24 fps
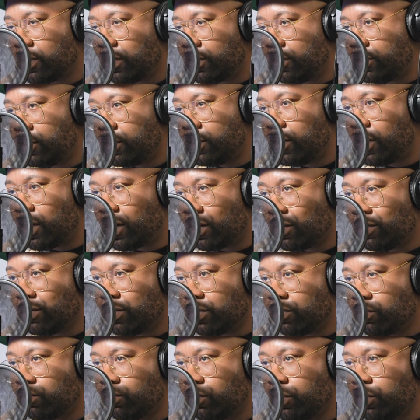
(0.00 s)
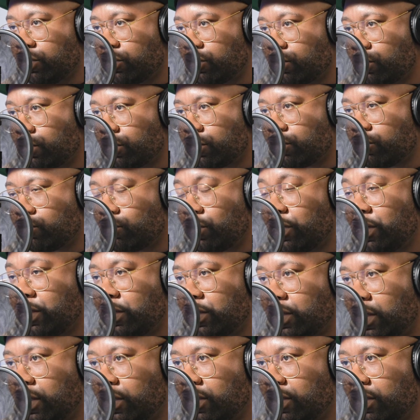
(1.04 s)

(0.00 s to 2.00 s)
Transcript: that GR is resource rich